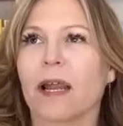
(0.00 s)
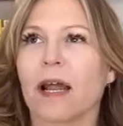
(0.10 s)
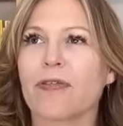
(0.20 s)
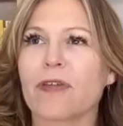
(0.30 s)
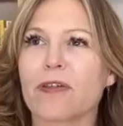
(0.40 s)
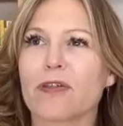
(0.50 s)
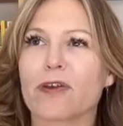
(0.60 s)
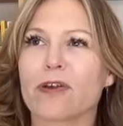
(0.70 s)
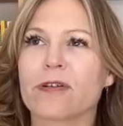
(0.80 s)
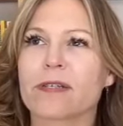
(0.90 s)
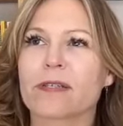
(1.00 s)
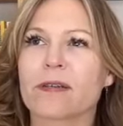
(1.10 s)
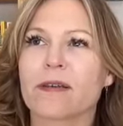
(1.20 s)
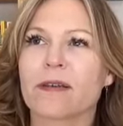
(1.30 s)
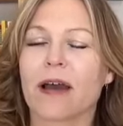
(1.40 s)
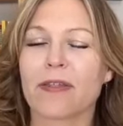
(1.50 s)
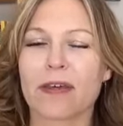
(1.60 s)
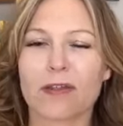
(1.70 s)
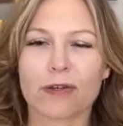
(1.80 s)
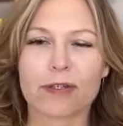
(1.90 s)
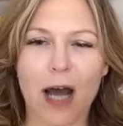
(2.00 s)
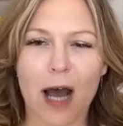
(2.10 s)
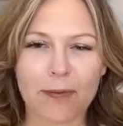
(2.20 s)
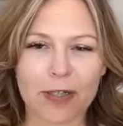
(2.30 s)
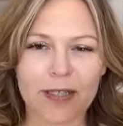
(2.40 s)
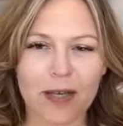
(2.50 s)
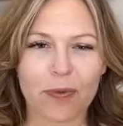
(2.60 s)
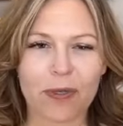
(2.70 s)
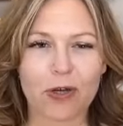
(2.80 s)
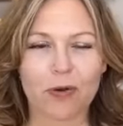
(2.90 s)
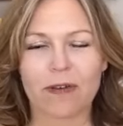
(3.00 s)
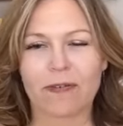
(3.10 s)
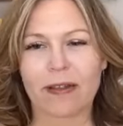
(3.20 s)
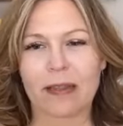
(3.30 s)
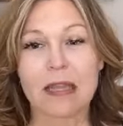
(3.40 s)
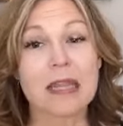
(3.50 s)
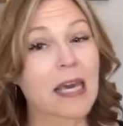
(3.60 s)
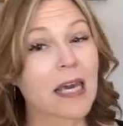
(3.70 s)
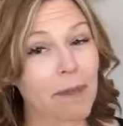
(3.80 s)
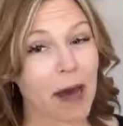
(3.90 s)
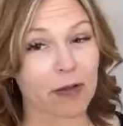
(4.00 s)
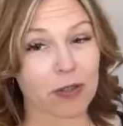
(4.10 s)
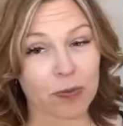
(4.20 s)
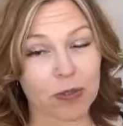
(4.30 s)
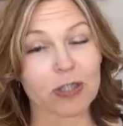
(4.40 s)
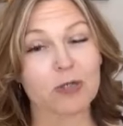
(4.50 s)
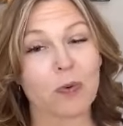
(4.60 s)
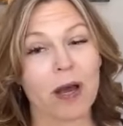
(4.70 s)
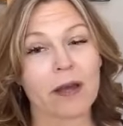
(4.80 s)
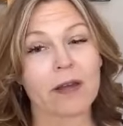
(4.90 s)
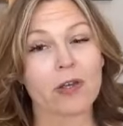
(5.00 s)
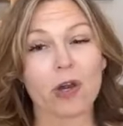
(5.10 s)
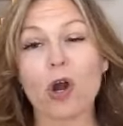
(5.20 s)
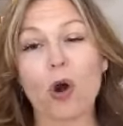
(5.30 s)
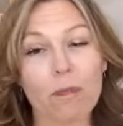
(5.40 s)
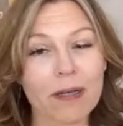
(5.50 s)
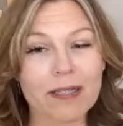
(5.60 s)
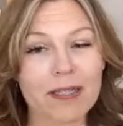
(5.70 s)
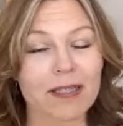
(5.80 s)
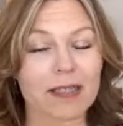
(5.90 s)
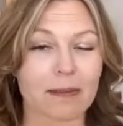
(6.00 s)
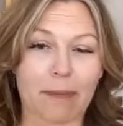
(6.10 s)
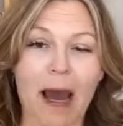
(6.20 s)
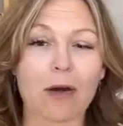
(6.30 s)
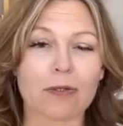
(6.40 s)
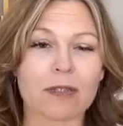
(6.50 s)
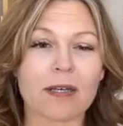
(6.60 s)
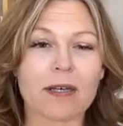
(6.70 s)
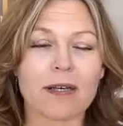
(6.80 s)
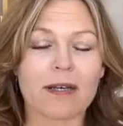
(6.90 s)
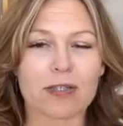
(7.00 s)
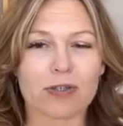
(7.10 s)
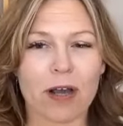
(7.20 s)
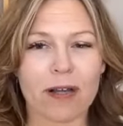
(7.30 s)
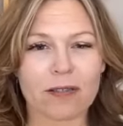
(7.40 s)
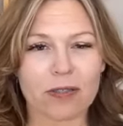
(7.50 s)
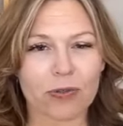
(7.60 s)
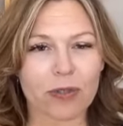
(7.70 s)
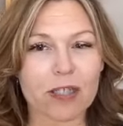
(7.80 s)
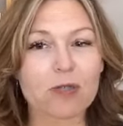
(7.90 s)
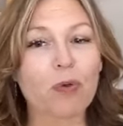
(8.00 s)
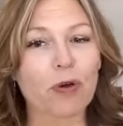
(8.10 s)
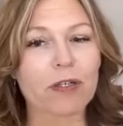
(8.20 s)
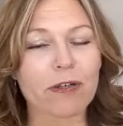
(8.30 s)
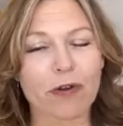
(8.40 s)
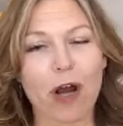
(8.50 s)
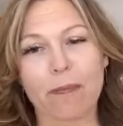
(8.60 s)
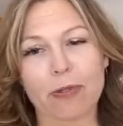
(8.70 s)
And I think there's I think there's options that we don't even think about, which is what your whole business is about is trying to explore different